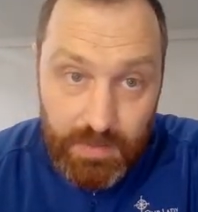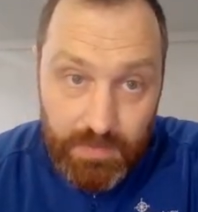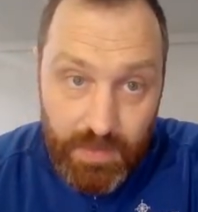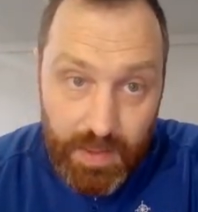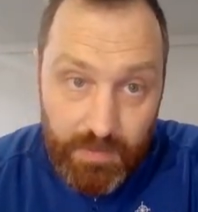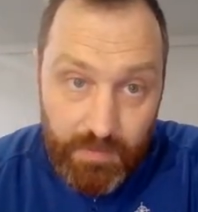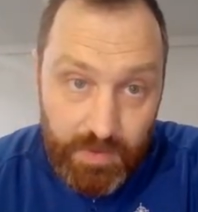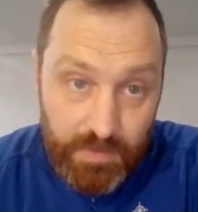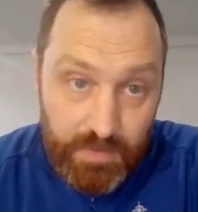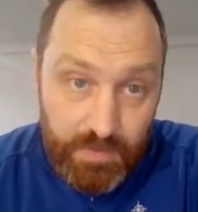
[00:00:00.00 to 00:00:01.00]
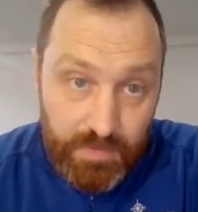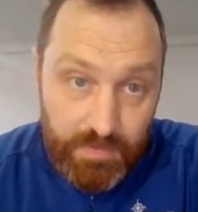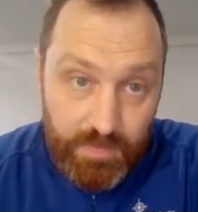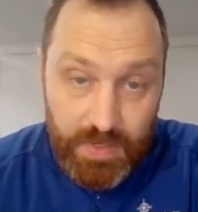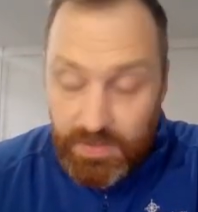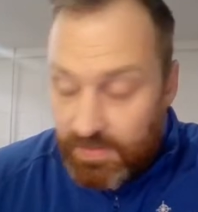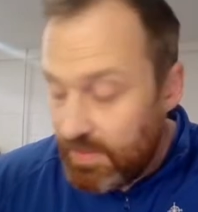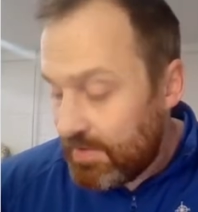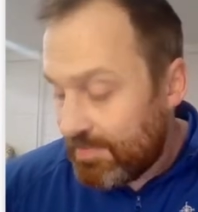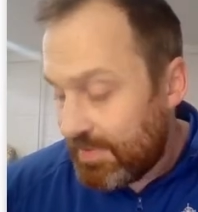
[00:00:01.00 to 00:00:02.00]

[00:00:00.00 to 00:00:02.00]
that would be a thing,